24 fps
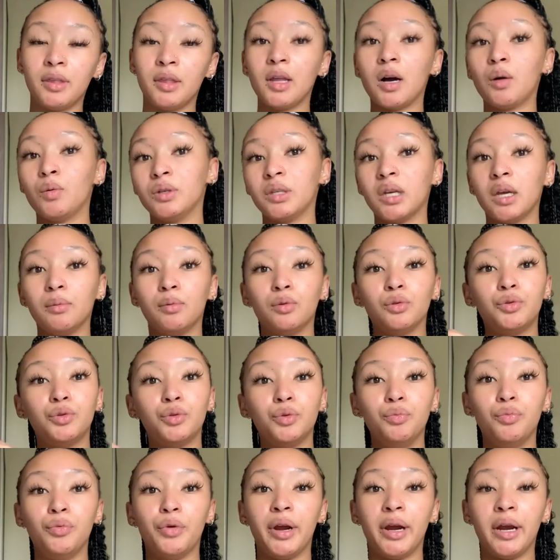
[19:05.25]
I was able to
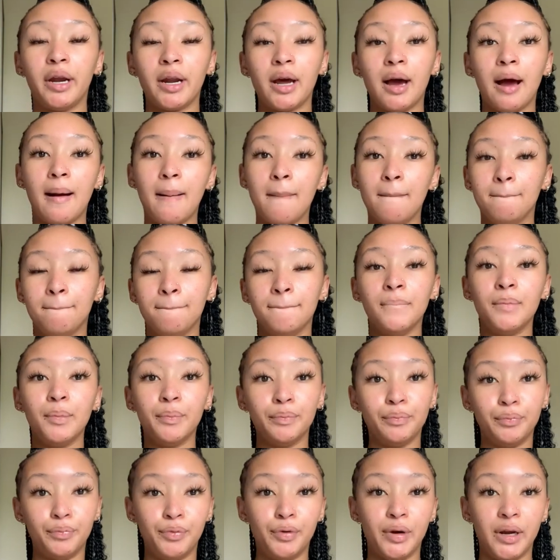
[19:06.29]
braid
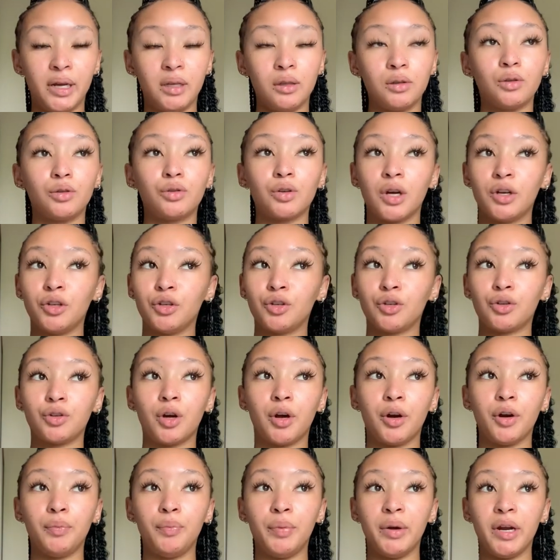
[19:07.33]
braids, so I just
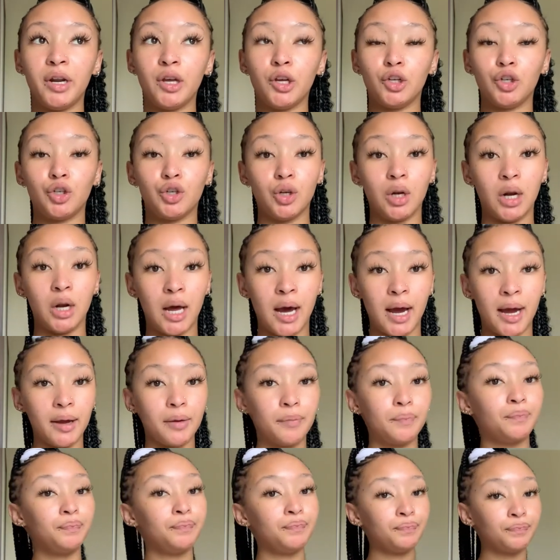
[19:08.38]
started braiding in July.
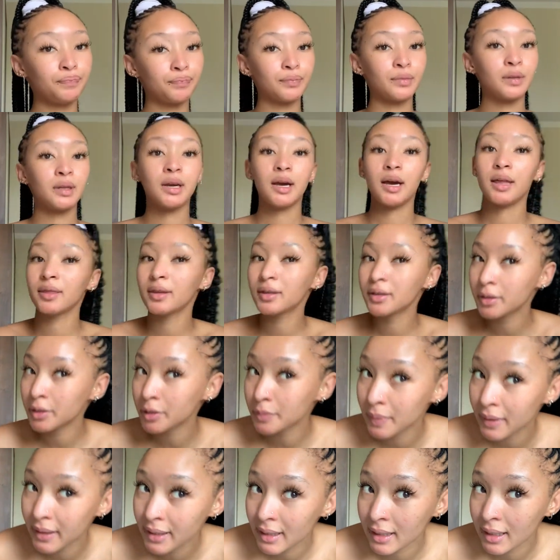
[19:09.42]
And this is
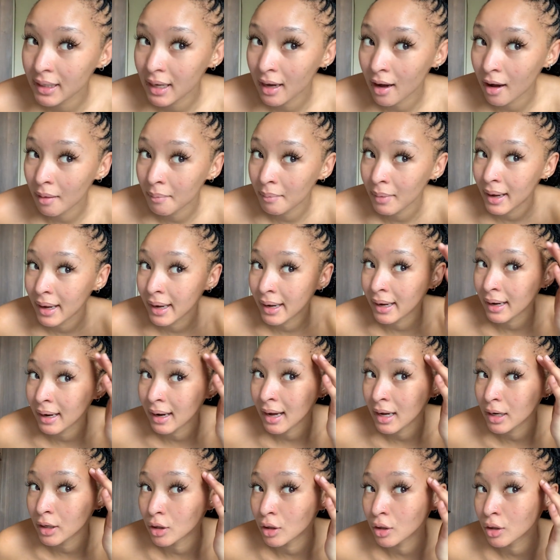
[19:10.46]
basically how my
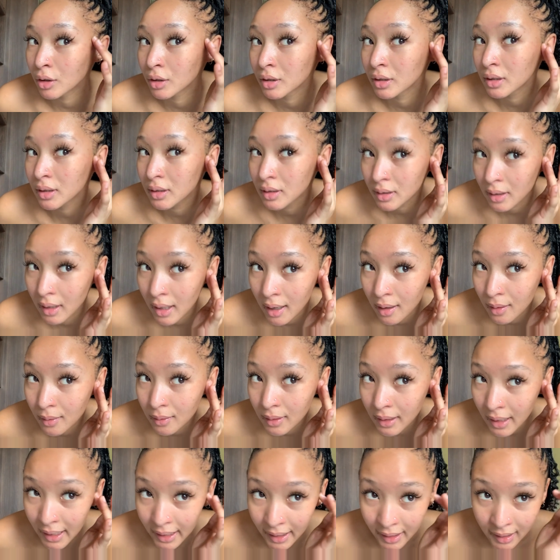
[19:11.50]
hairline looks now.
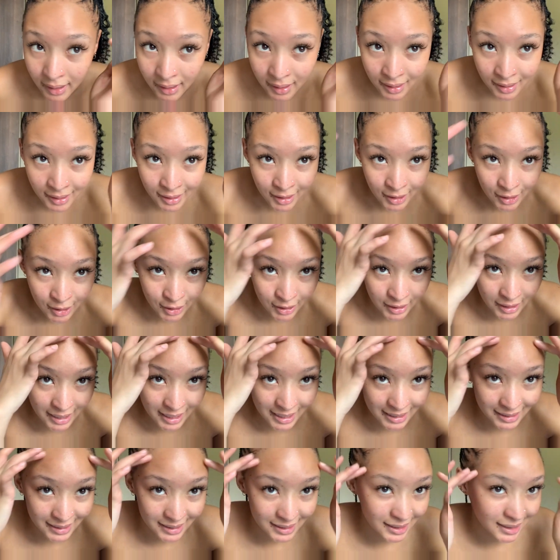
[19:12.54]
Like, can
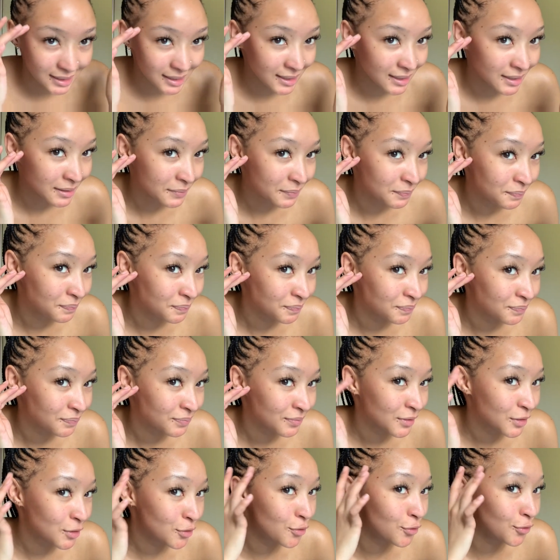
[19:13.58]
I see?
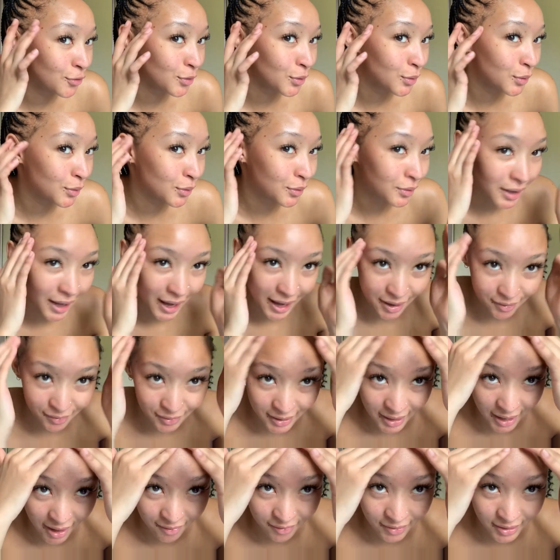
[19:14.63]
Full. I even
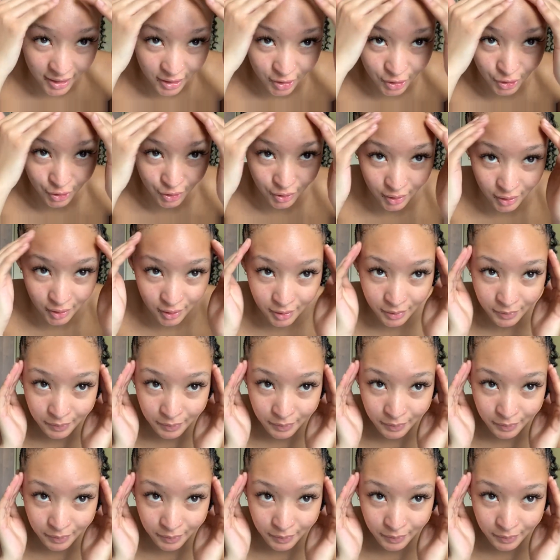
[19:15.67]
have edges.